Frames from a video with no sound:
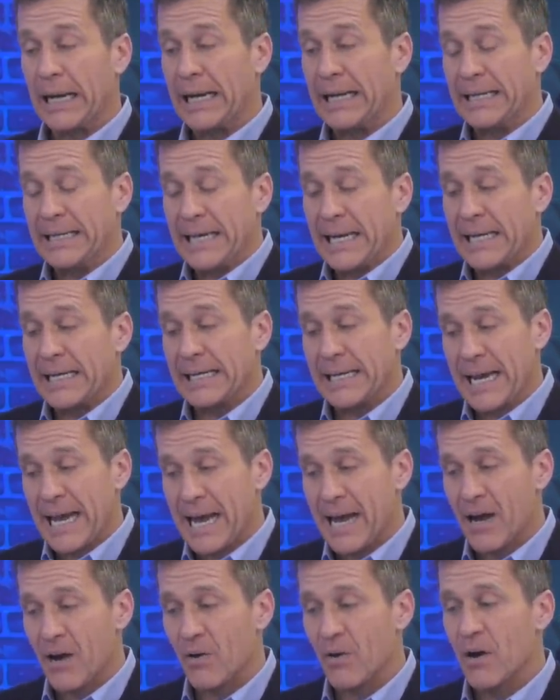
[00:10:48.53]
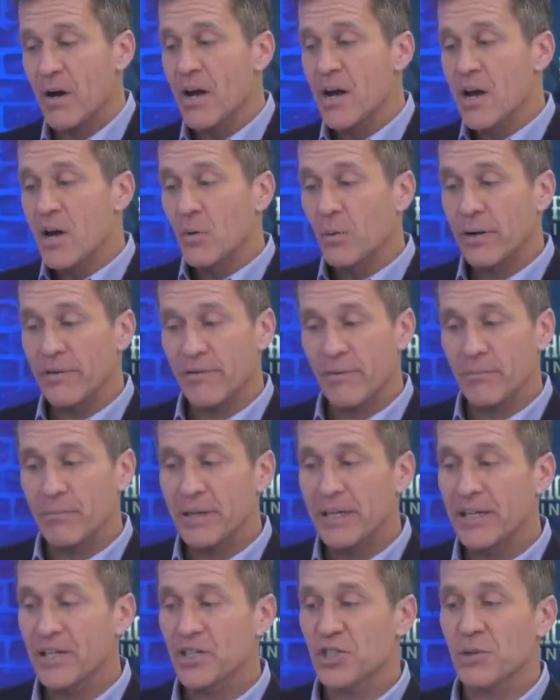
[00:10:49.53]
And yet now we've
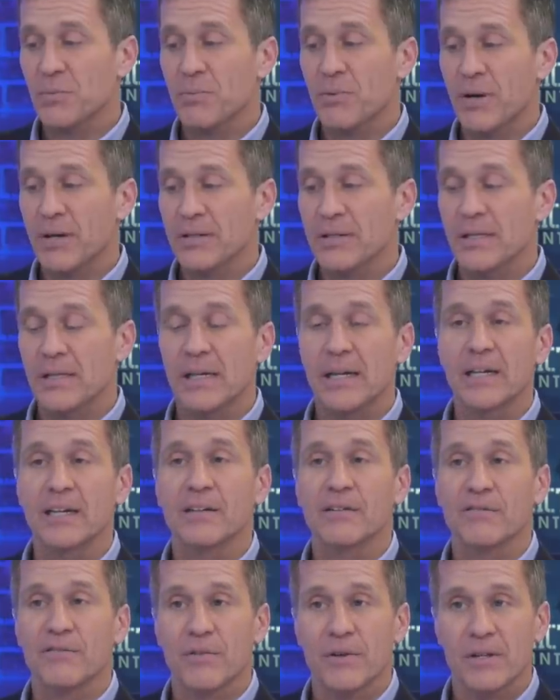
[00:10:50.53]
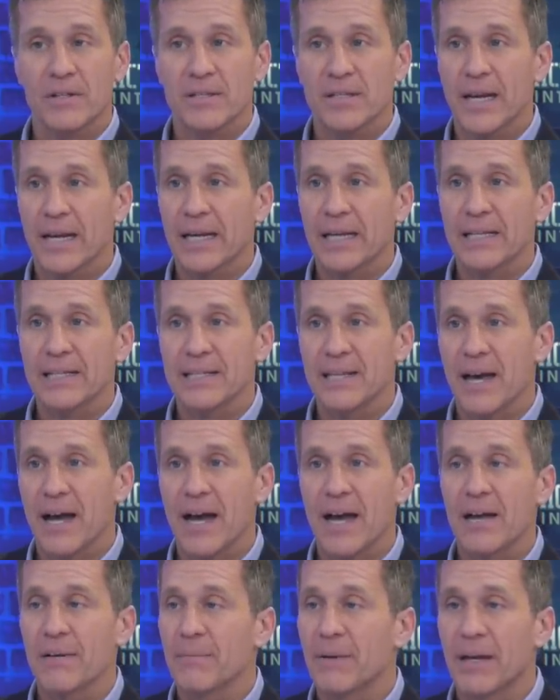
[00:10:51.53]
impeached a president for a second
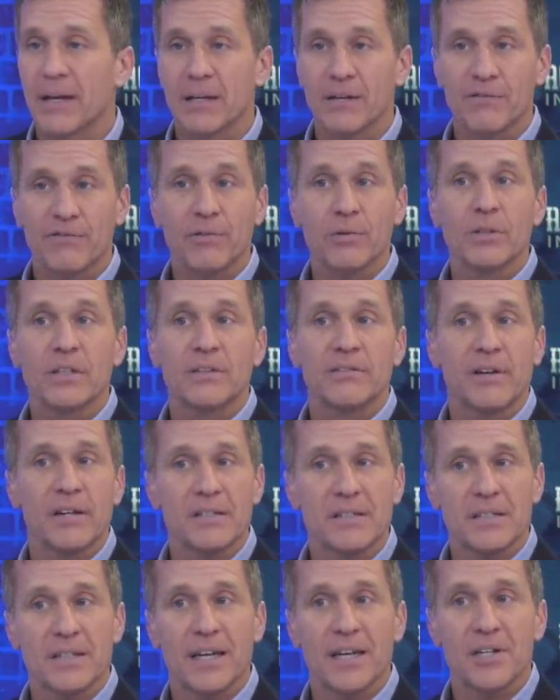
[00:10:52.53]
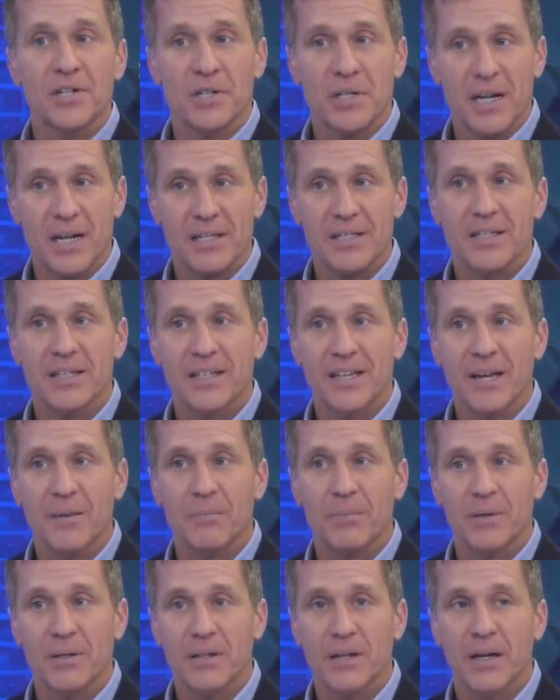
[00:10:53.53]
time and a full investigation hasn't yet
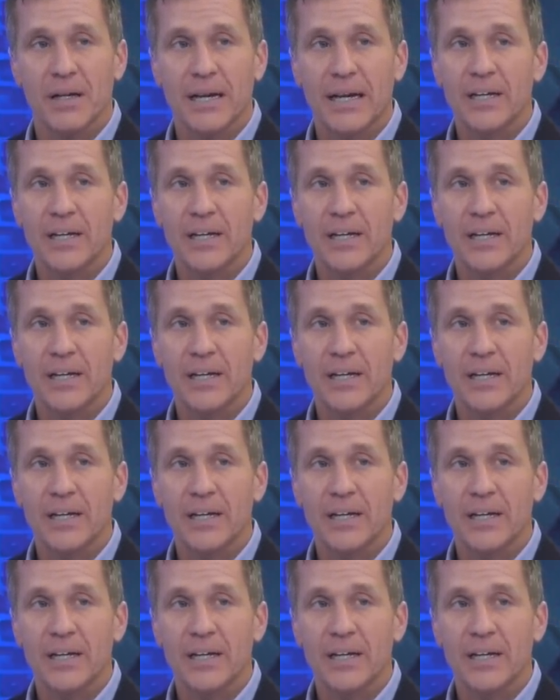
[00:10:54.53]
been done.